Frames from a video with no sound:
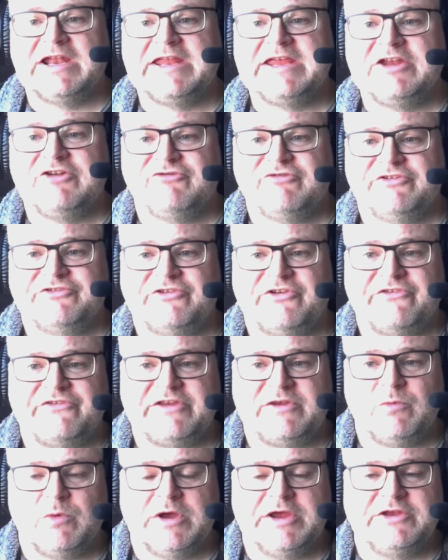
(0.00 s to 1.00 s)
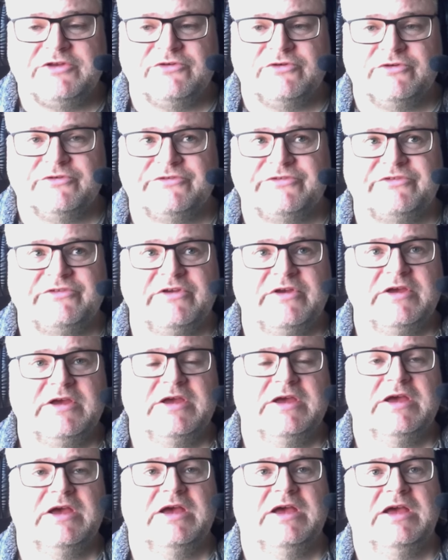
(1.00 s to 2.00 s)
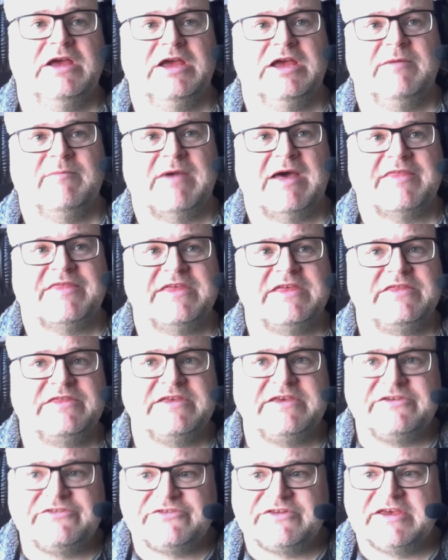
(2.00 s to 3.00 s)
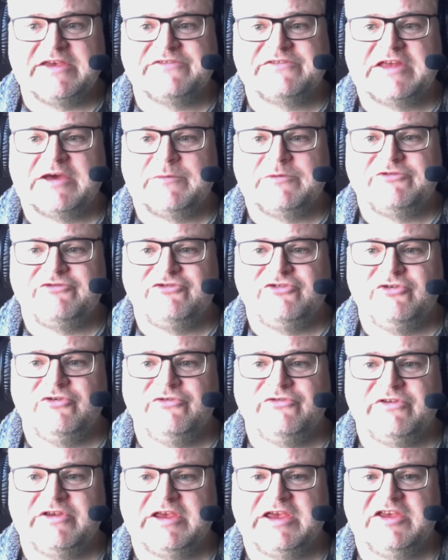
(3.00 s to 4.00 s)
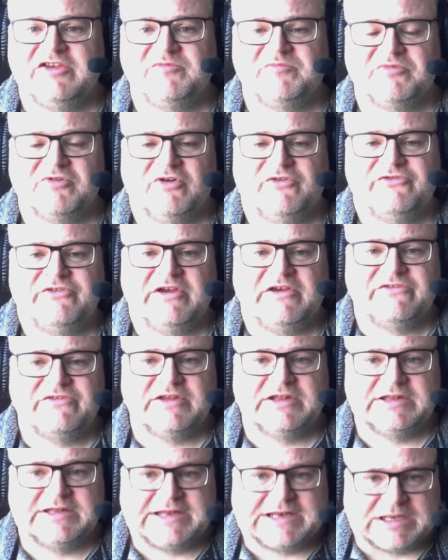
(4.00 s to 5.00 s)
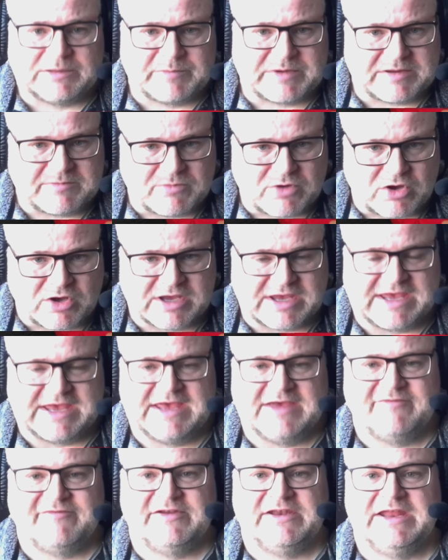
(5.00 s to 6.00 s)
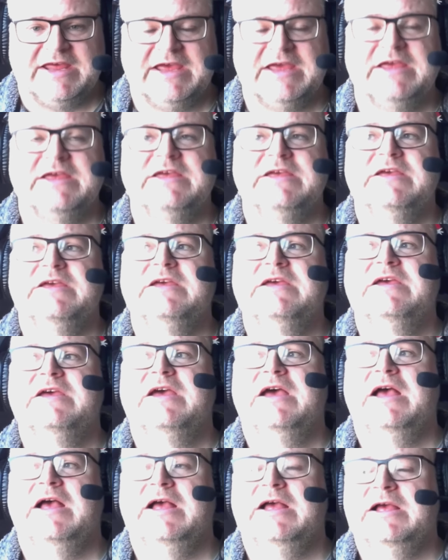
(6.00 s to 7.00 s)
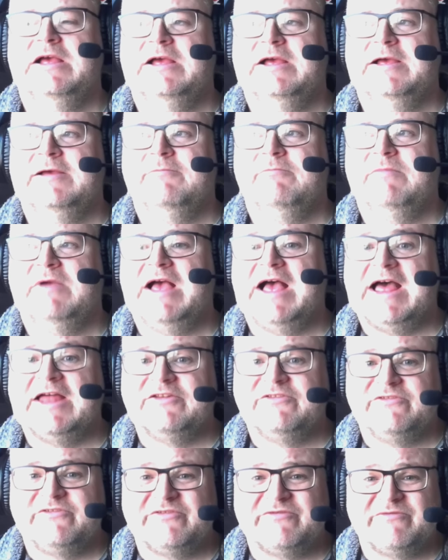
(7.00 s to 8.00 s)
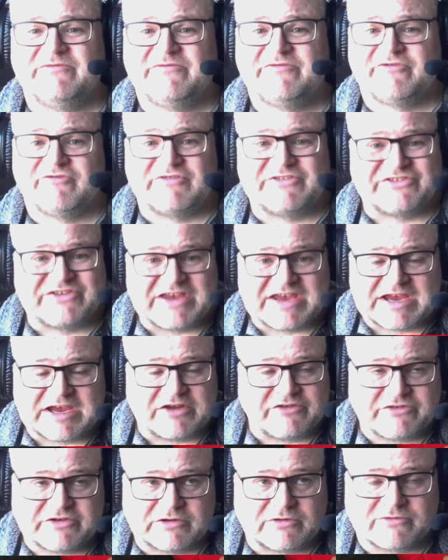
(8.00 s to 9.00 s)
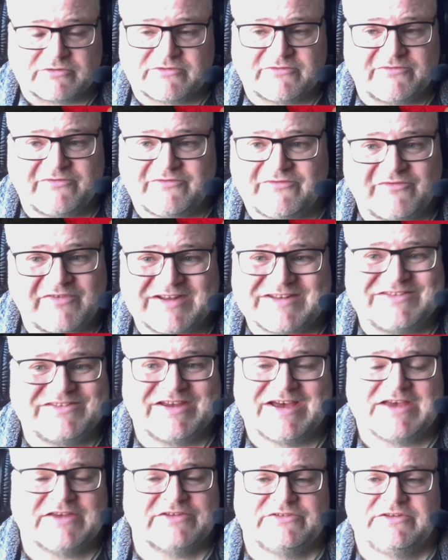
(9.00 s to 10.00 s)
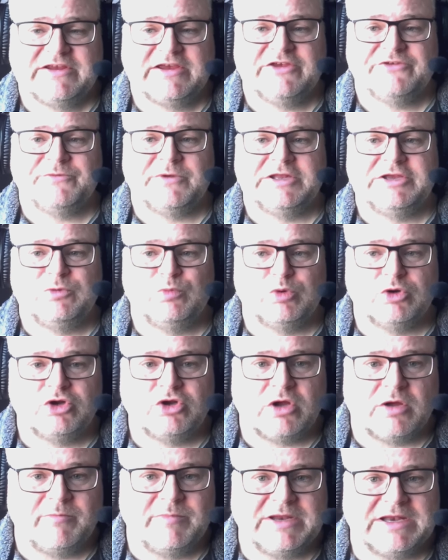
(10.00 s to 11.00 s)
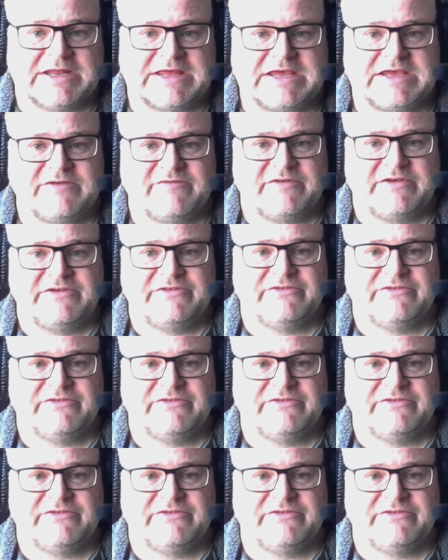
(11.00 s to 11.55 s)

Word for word: really interested to see what he does. Um, I think these days now he's choosing his projects a little bit more carefully. Um, and for his age, he looks fantastic as well. You would not believe